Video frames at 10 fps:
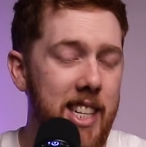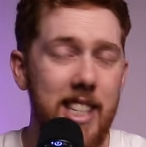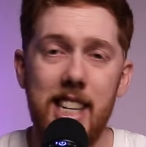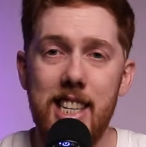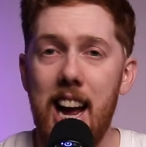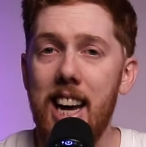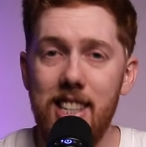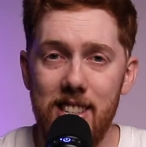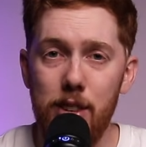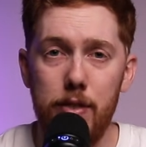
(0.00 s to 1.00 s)
is Season 8
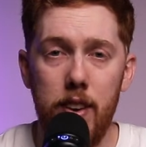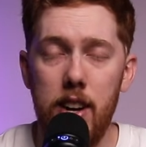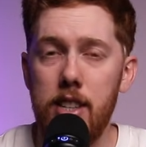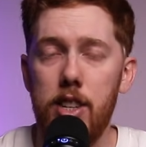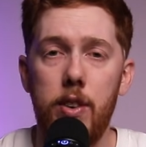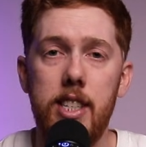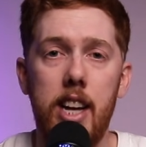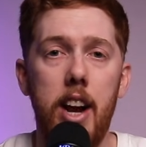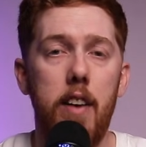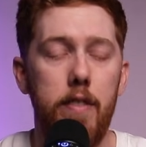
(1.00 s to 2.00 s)
so far, so he's
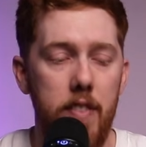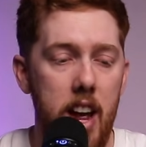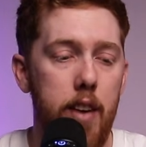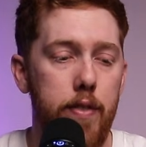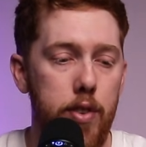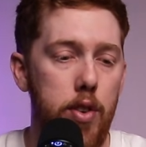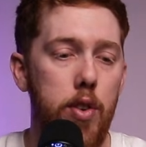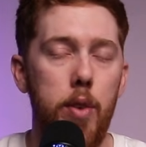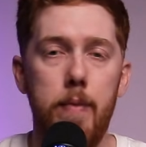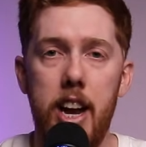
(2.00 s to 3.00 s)
done a fair
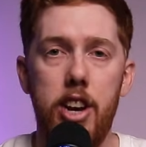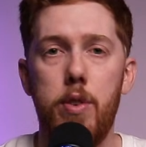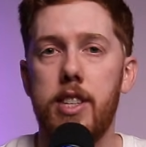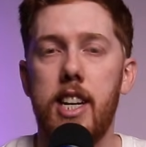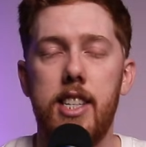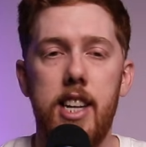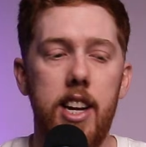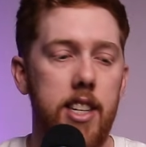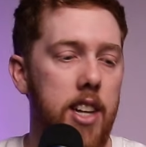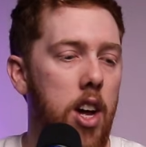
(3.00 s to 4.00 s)
few Made in USA
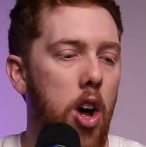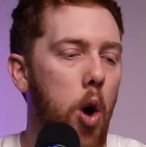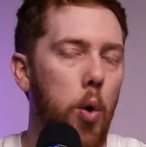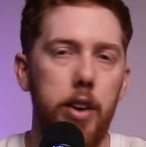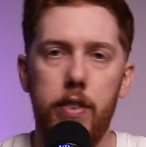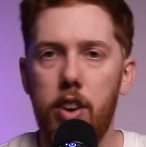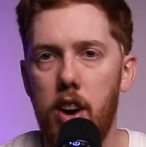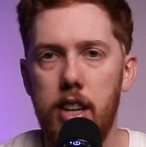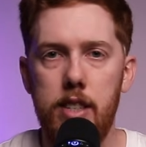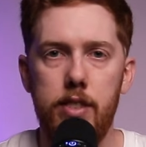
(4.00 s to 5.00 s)
sneakers, all different
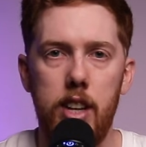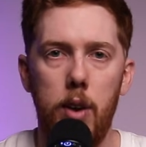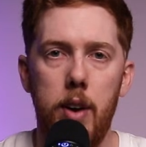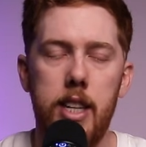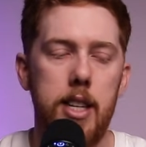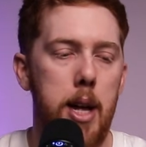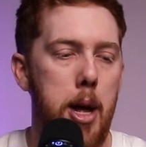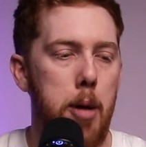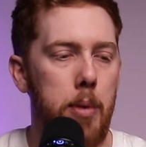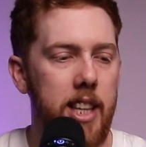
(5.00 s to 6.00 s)
kinds of silhouettes.
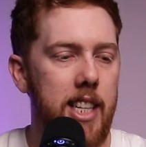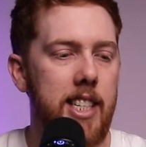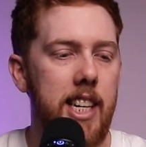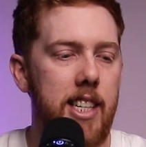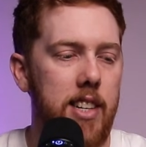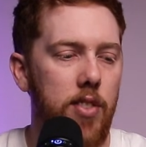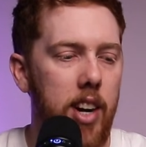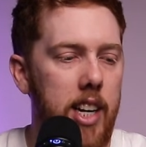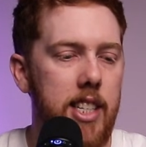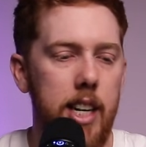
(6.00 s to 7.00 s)
But this season it
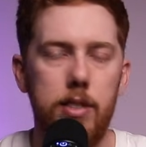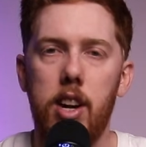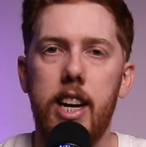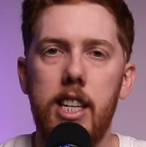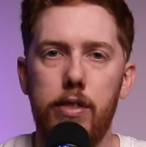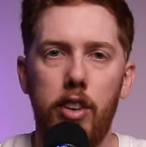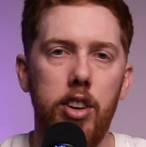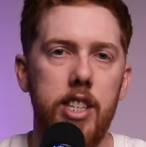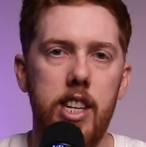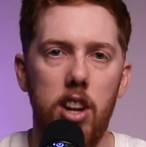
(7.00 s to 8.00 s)
really seems like he's
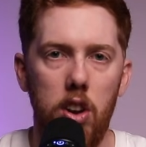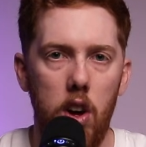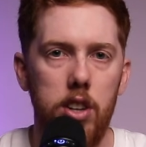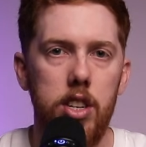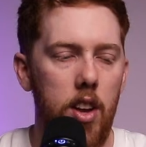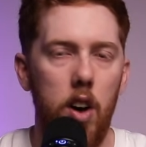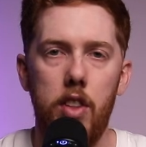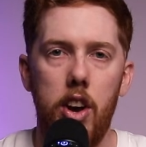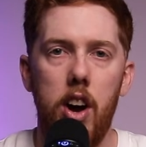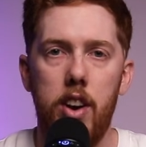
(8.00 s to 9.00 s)
focusing a lot on
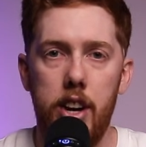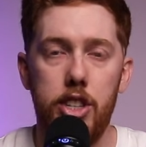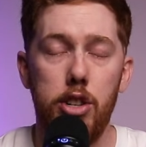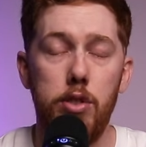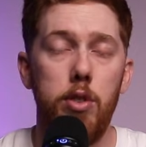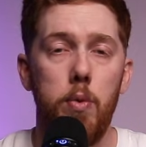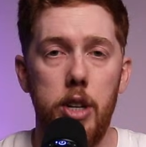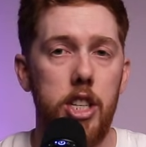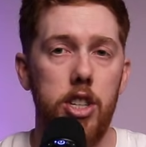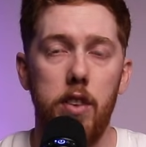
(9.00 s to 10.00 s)
the 992,
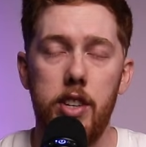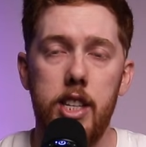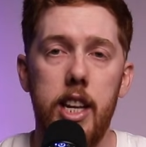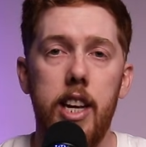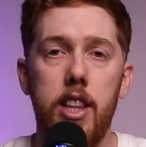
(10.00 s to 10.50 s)
which has obviously